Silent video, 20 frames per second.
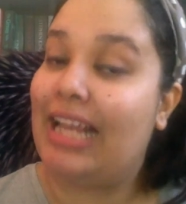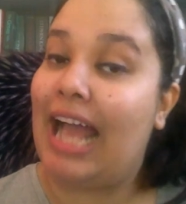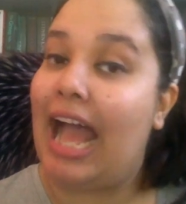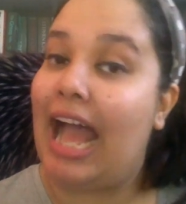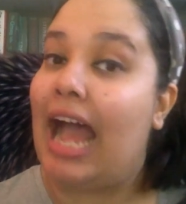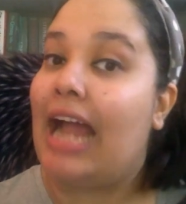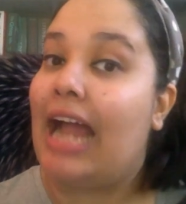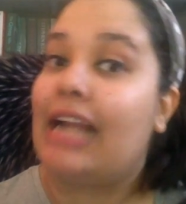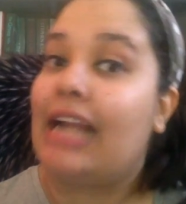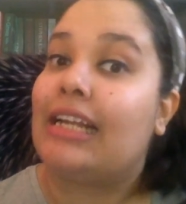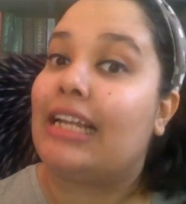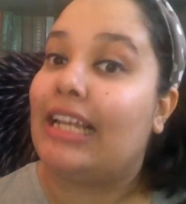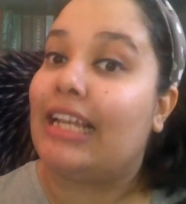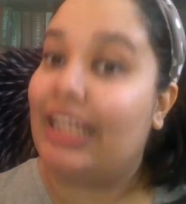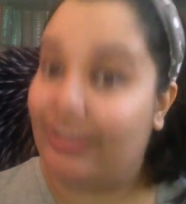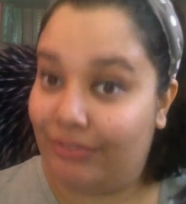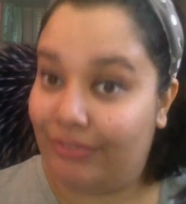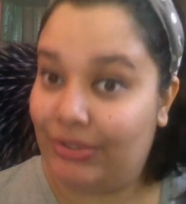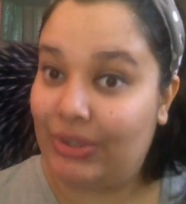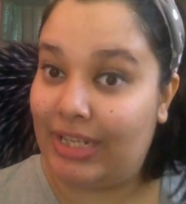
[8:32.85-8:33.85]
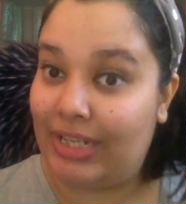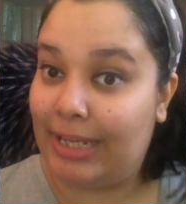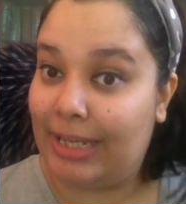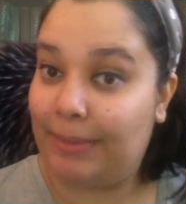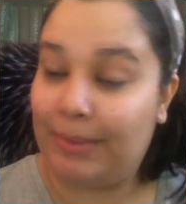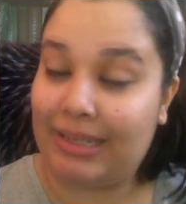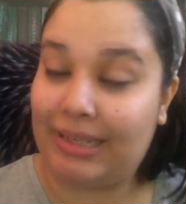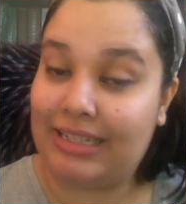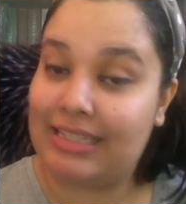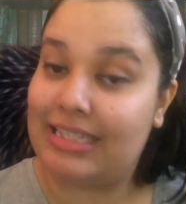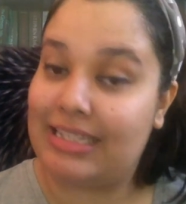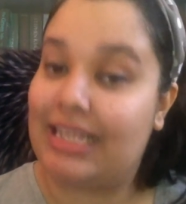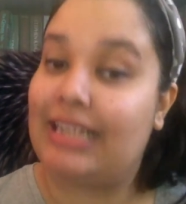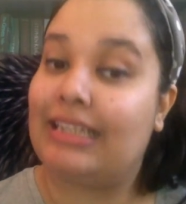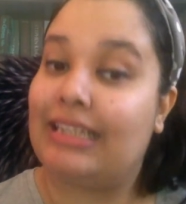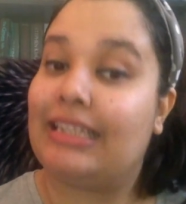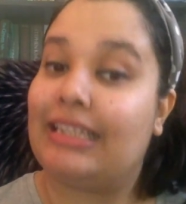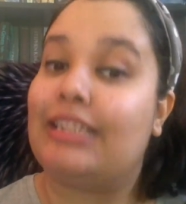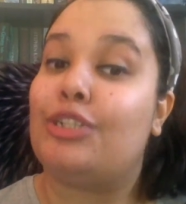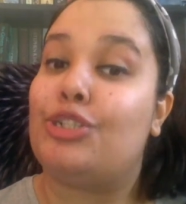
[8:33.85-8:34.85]
and if you like my
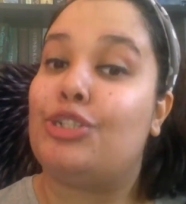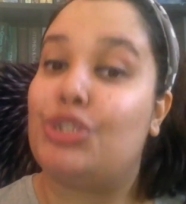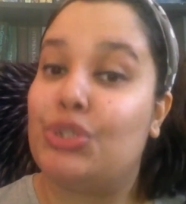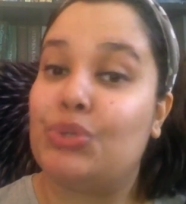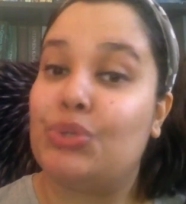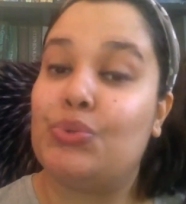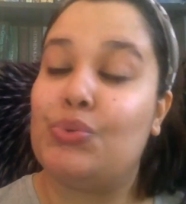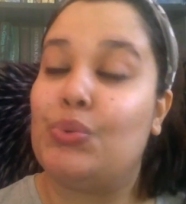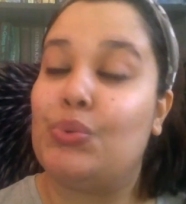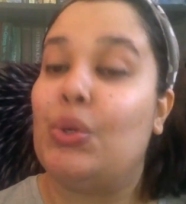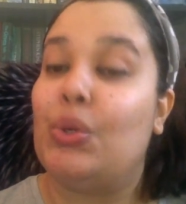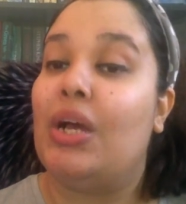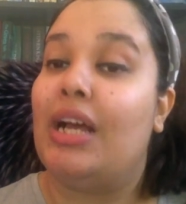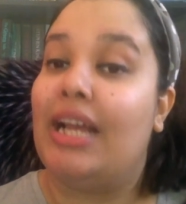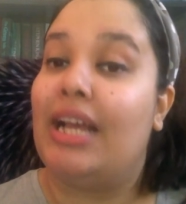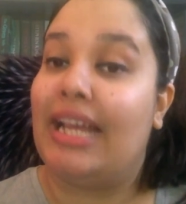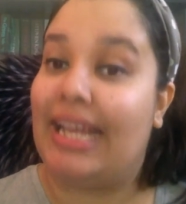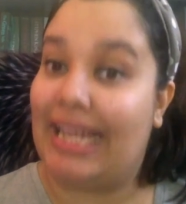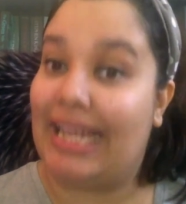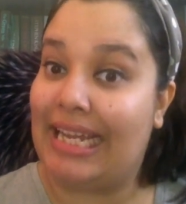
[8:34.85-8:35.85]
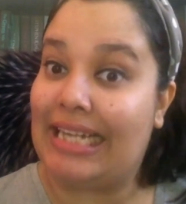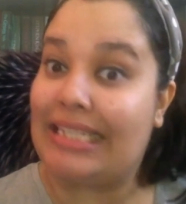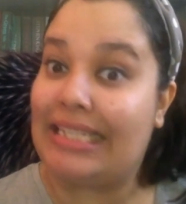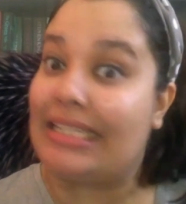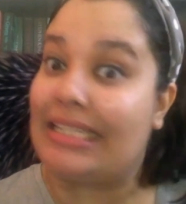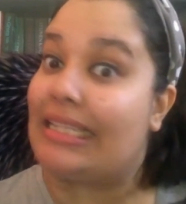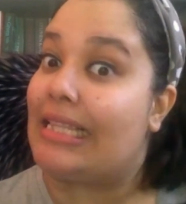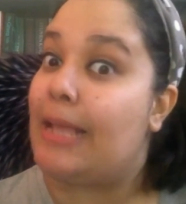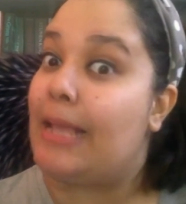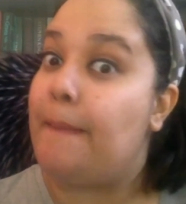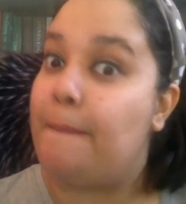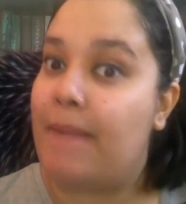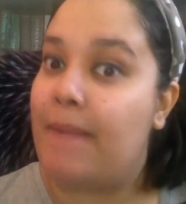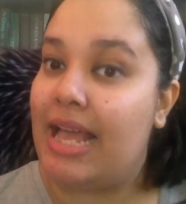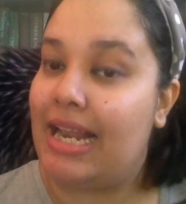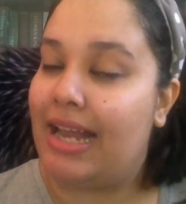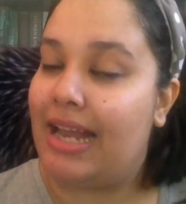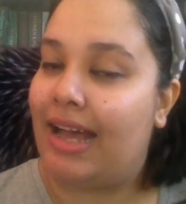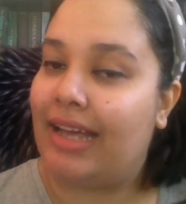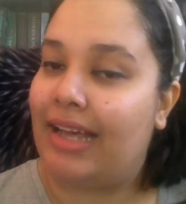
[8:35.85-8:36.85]
content, then do hit the
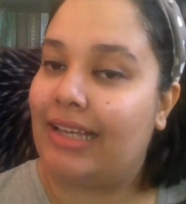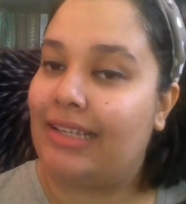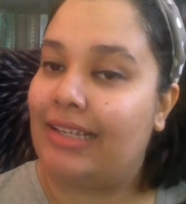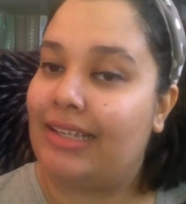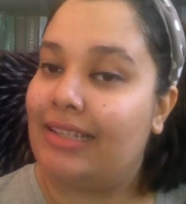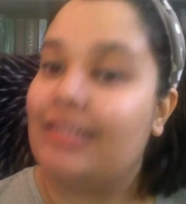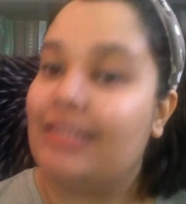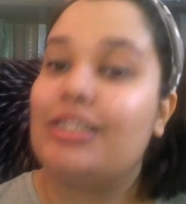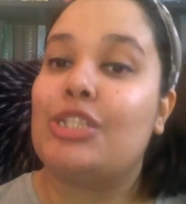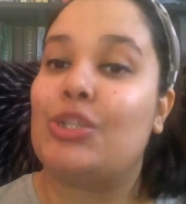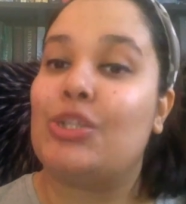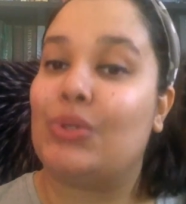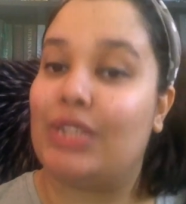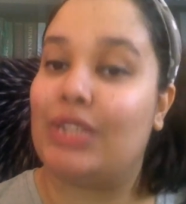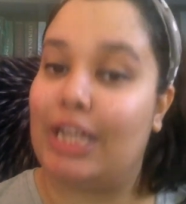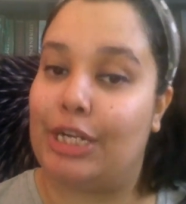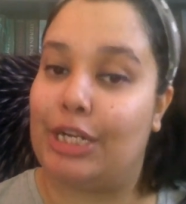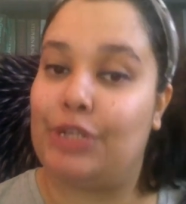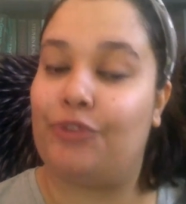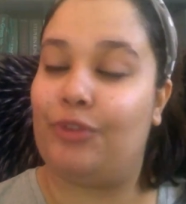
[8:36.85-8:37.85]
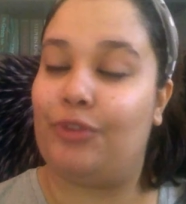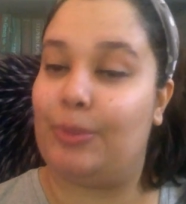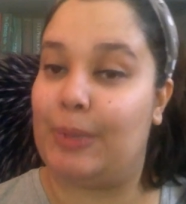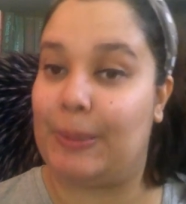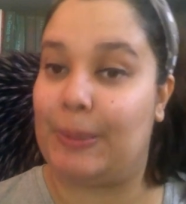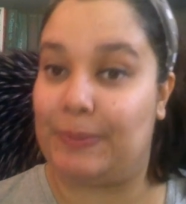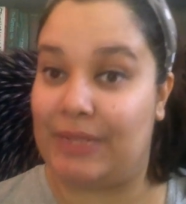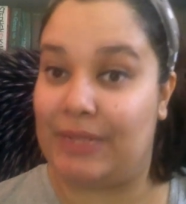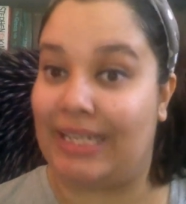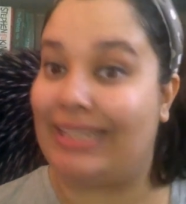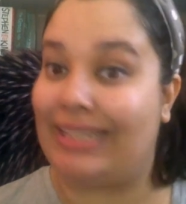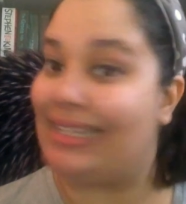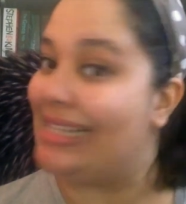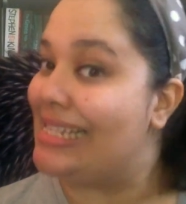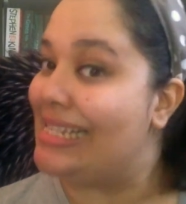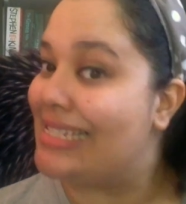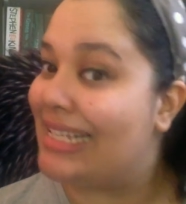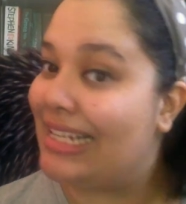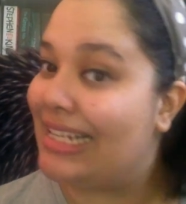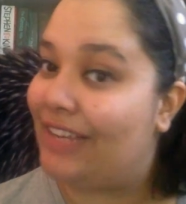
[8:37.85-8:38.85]
bell icon so that you will be updated
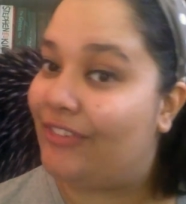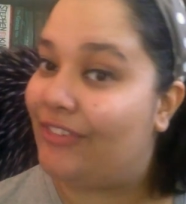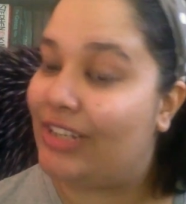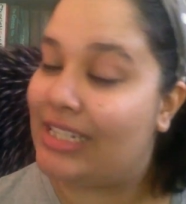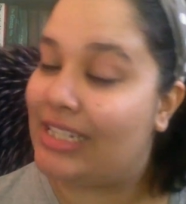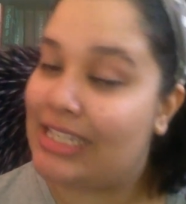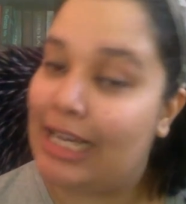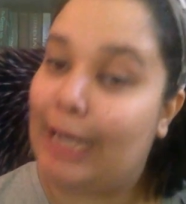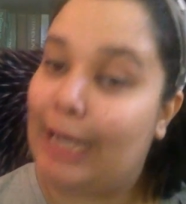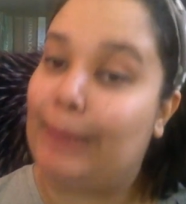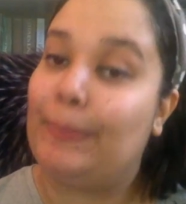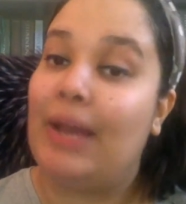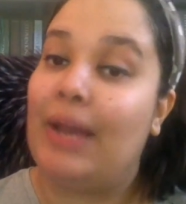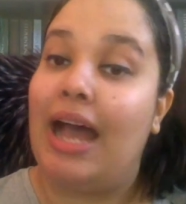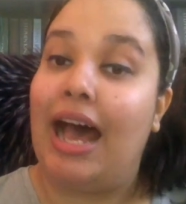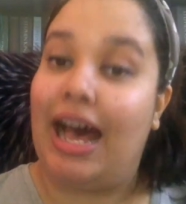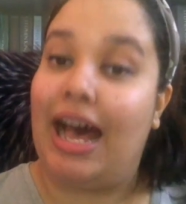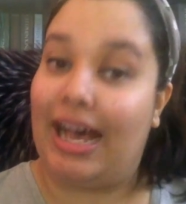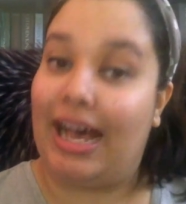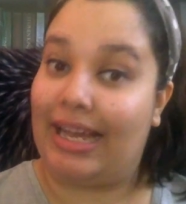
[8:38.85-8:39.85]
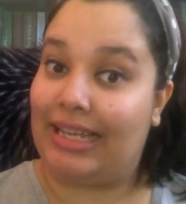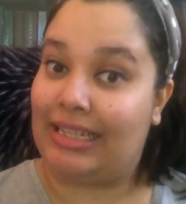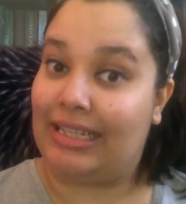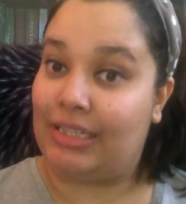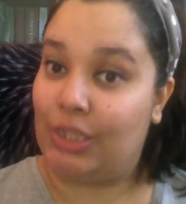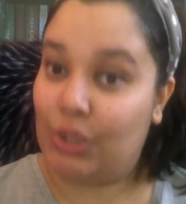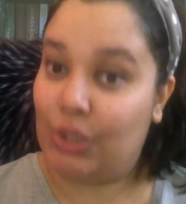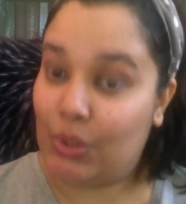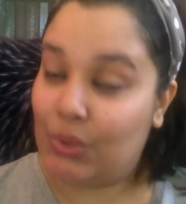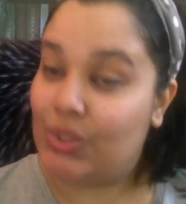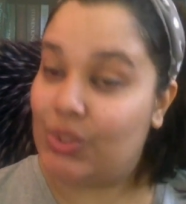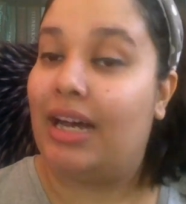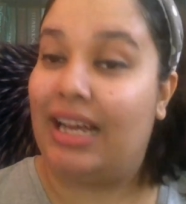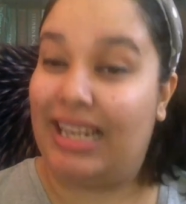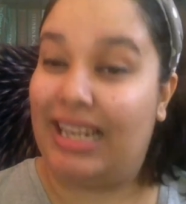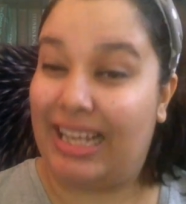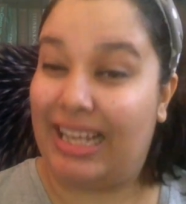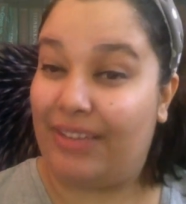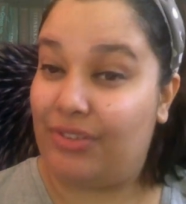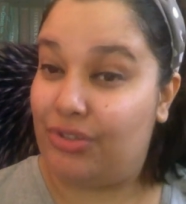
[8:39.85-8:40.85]
each and every time I either host a
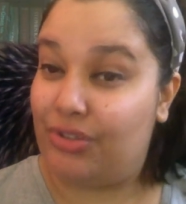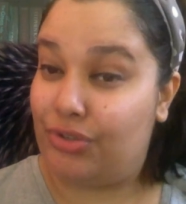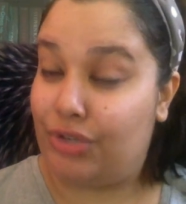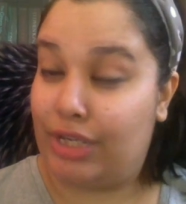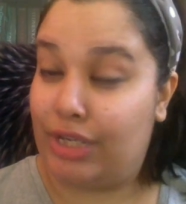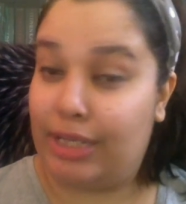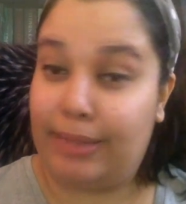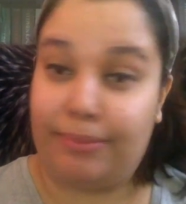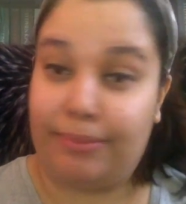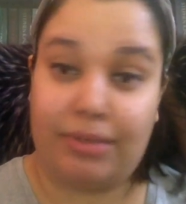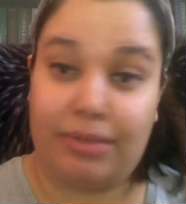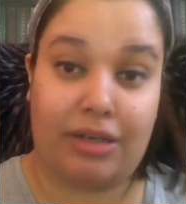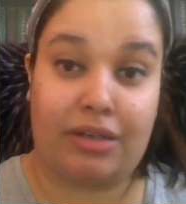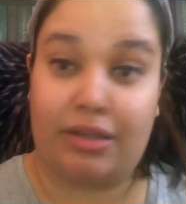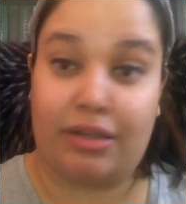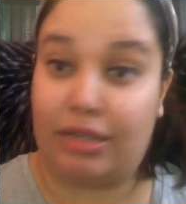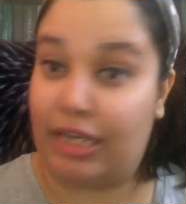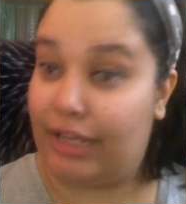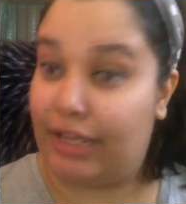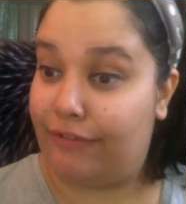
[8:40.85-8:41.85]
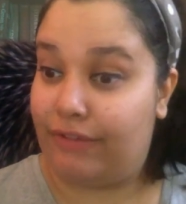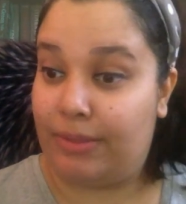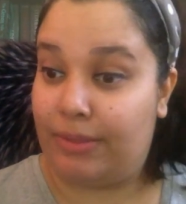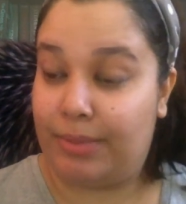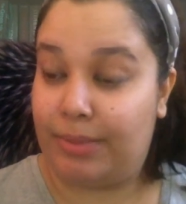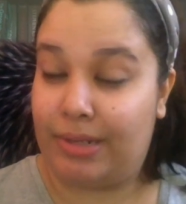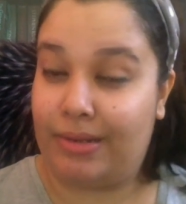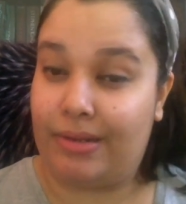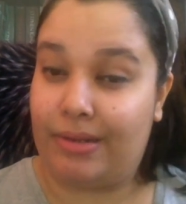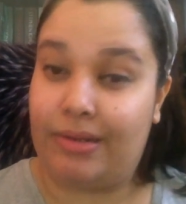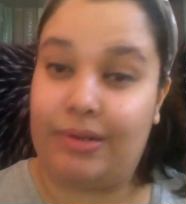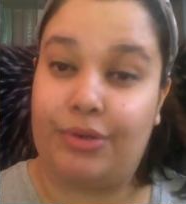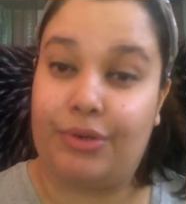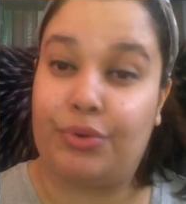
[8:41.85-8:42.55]
live stream, a live webinar,